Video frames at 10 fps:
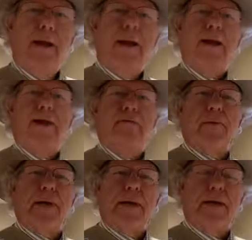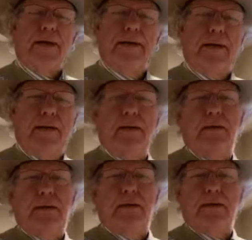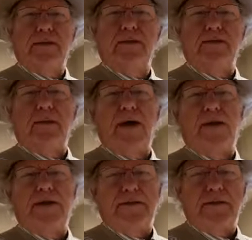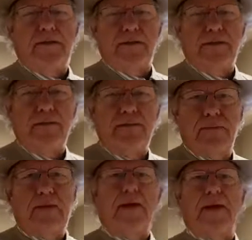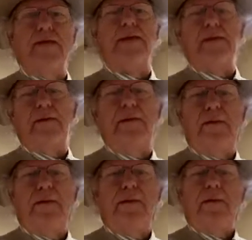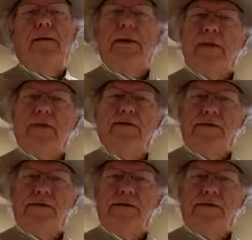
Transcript: Hi, everybody. This is Randy Suits with a letter and a